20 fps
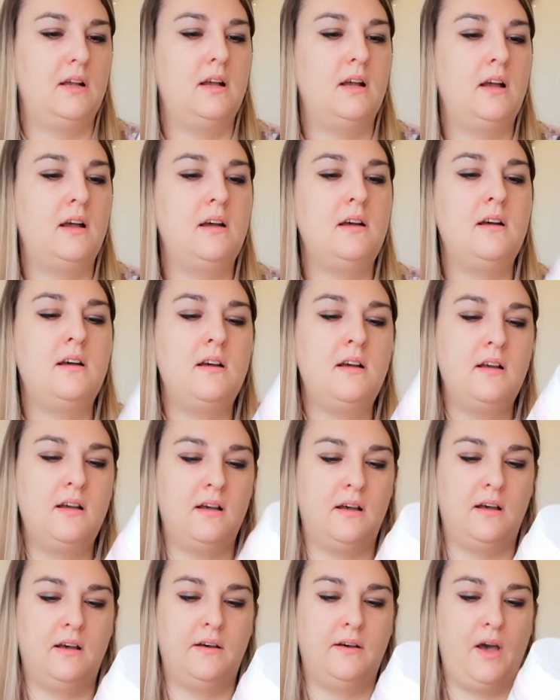
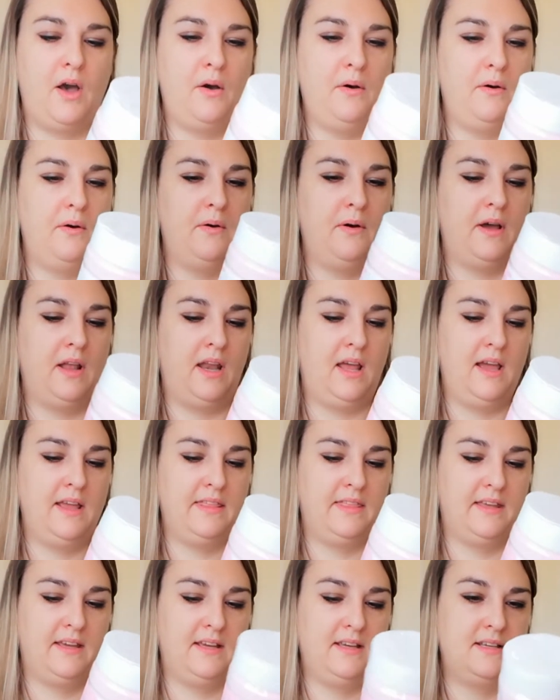Oh, I
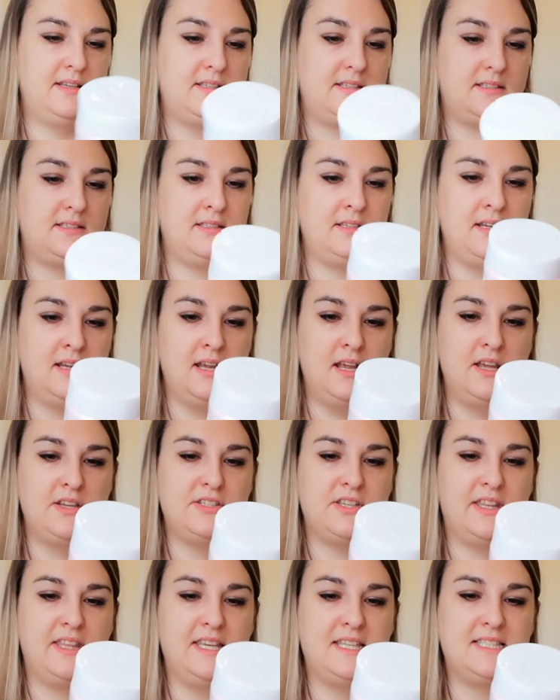like this.
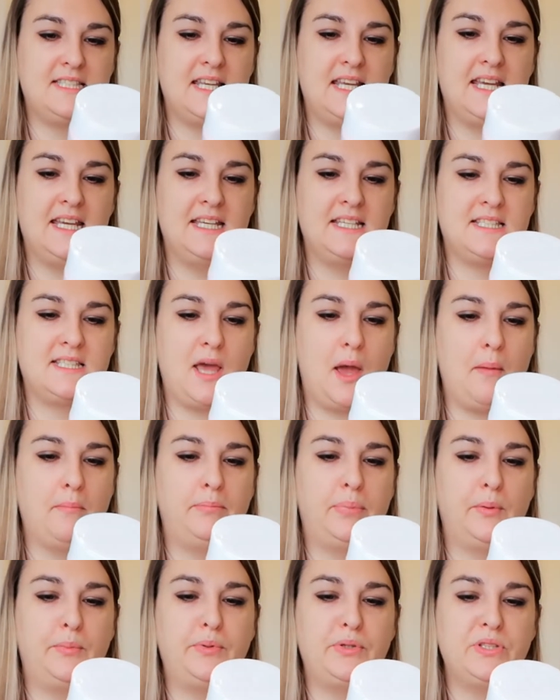So this is
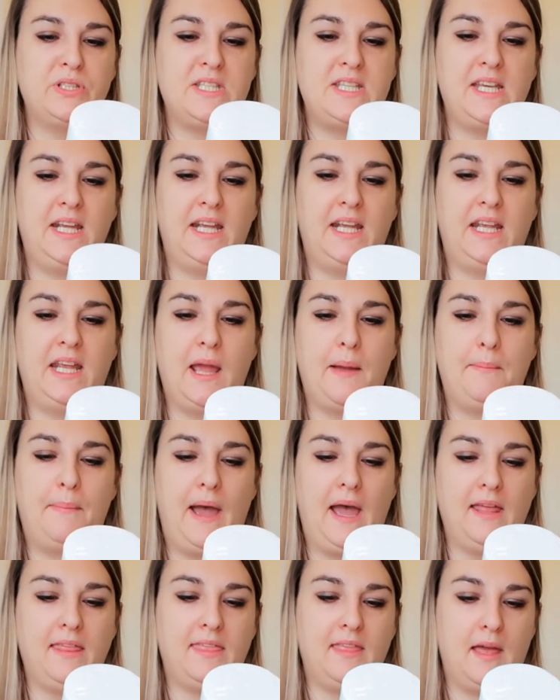Bubble Tea
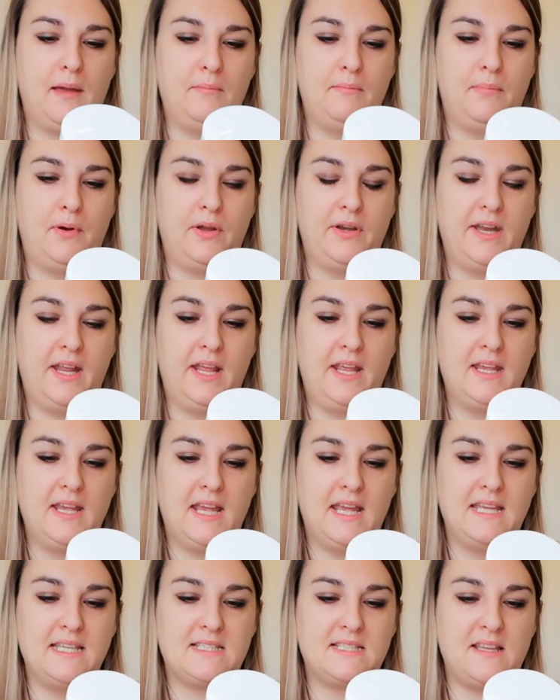Bath and Body.
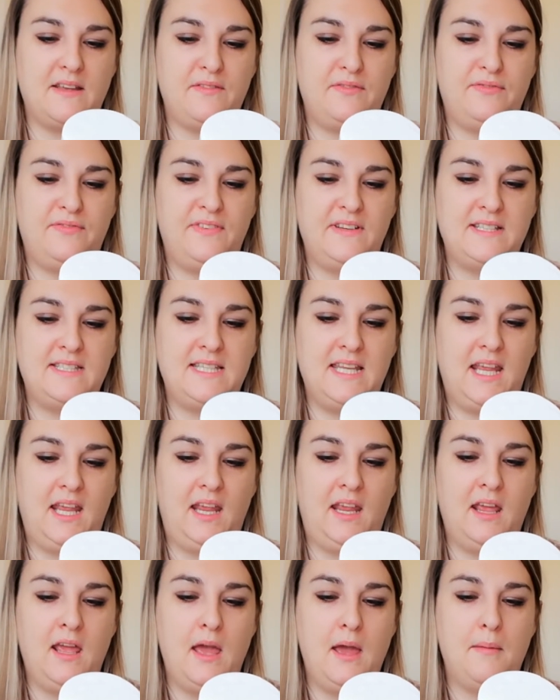It's
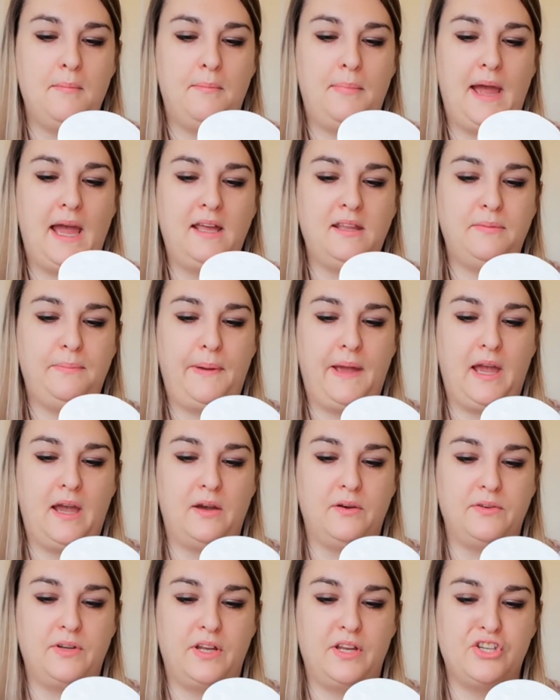Fizzy Bath
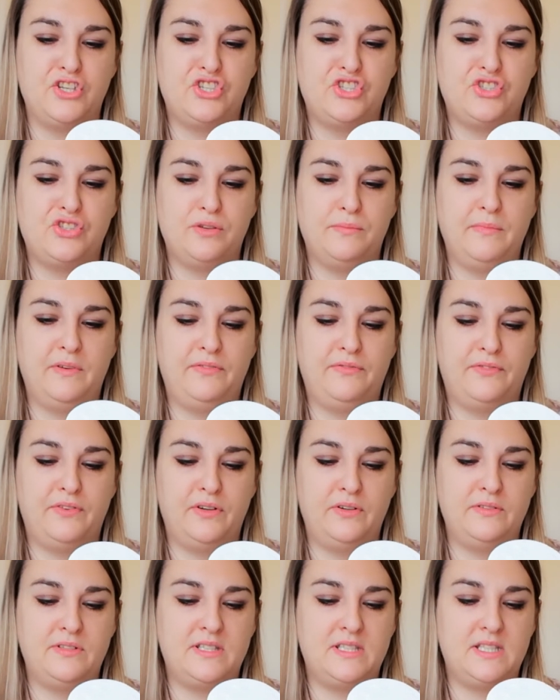Powder Summer
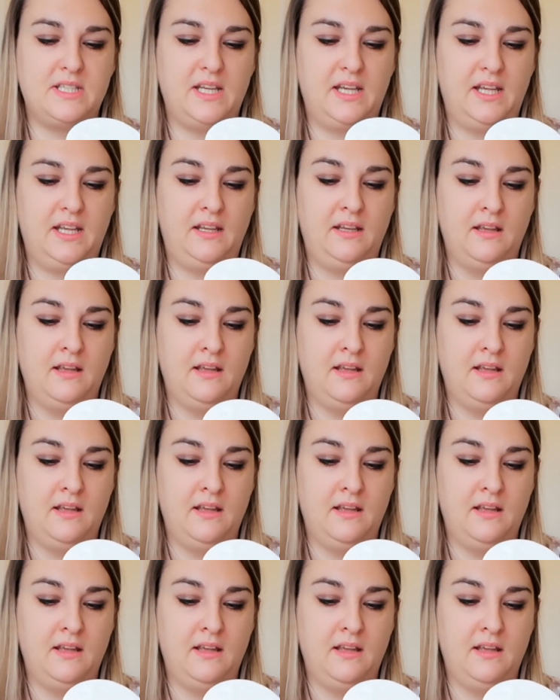Fruits Tea.